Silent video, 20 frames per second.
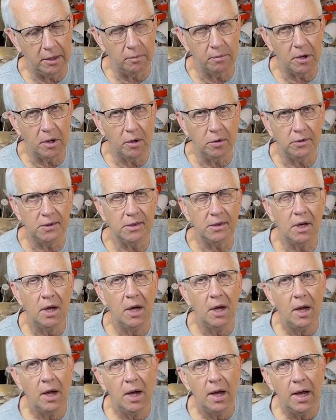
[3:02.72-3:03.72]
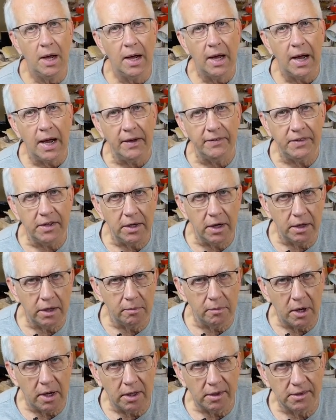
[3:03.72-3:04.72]
post. I've seen other
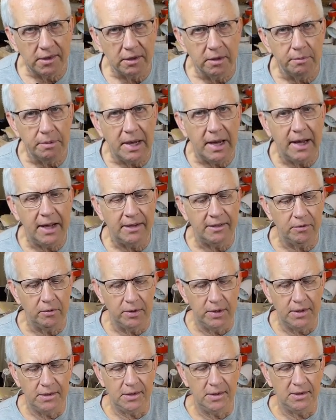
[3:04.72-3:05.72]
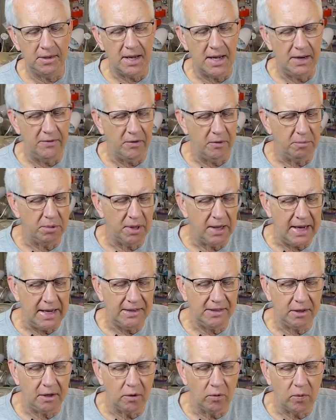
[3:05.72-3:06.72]
models in the past where this is kind of a
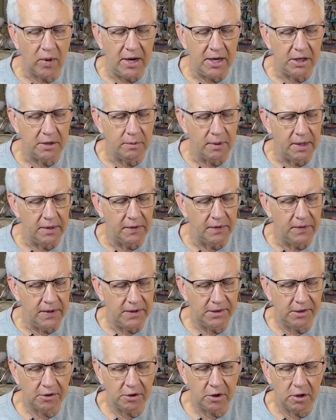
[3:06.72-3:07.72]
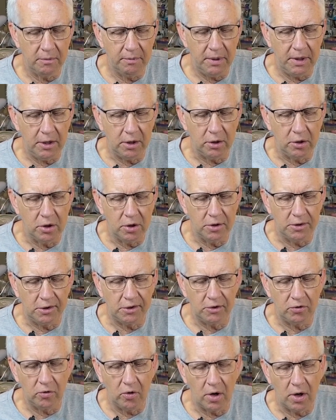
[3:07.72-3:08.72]
plastic arrangement. This is going to be a good,
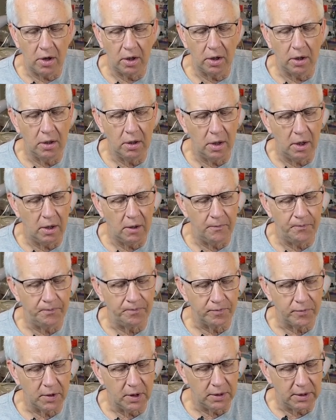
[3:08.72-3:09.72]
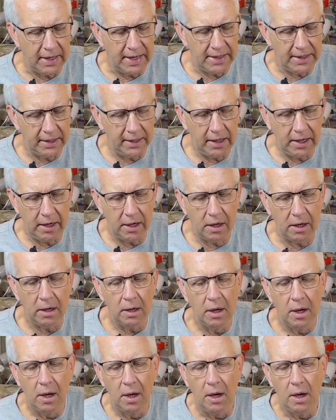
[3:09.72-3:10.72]
strong um, landing gear.
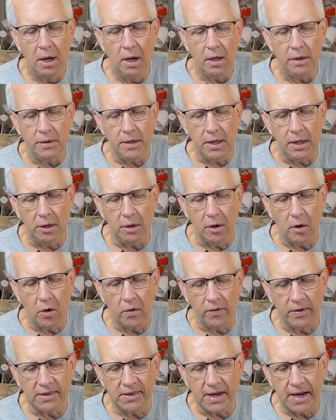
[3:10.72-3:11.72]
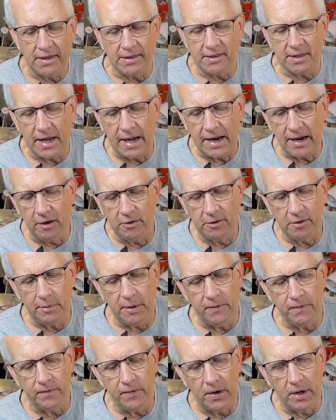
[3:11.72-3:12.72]
The oversized tires will
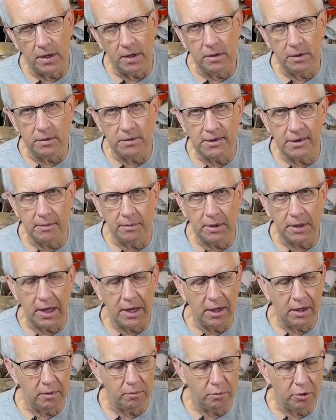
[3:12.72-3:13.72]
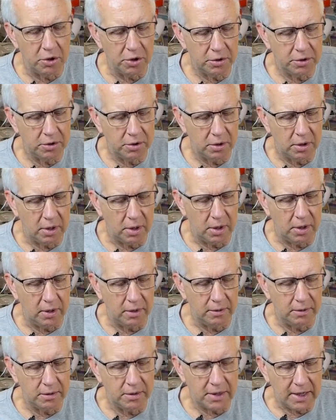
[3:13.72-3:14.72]
be fun, simulating a bush uh,
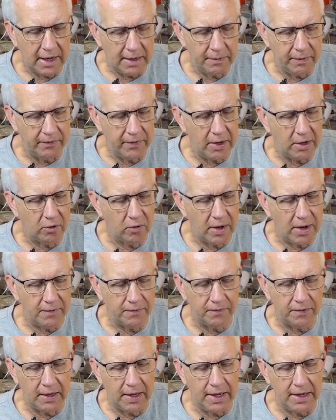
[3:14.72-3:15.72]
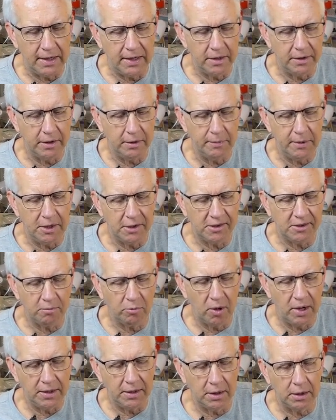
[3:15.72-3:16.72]
type of aircraft flight, and there'll be a
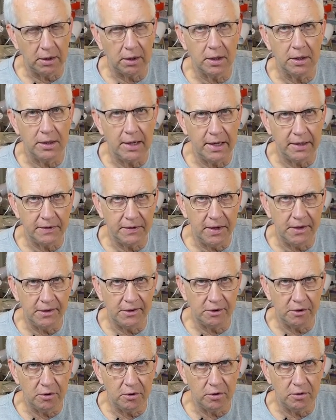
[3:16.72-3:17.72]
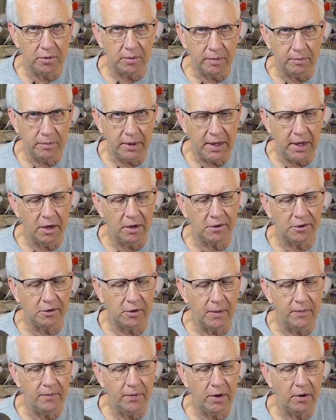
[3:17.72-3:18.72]
spring that will connect these two here. So
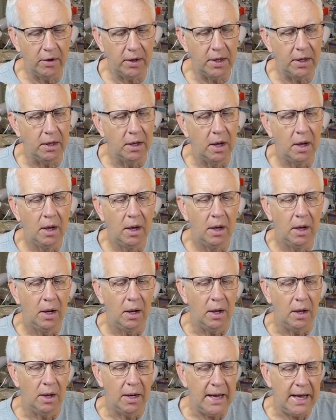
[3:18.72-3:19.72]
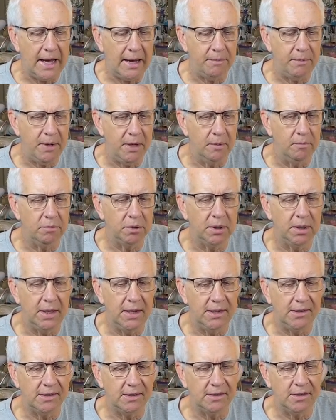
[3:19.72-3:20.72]
I'm very uh, happy and
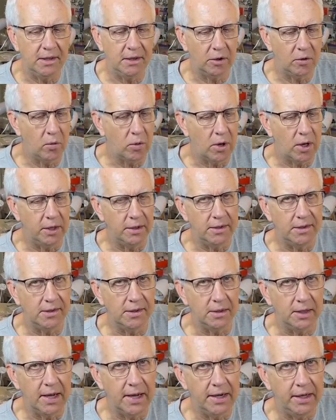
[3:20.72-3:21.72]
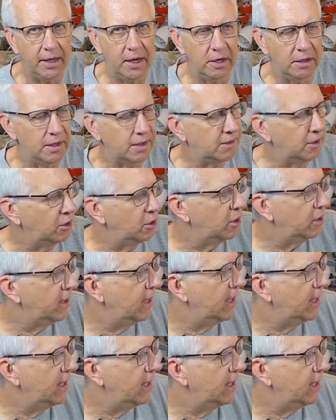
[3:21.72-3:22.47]
pleased to see the quality of this landing gear. That's a good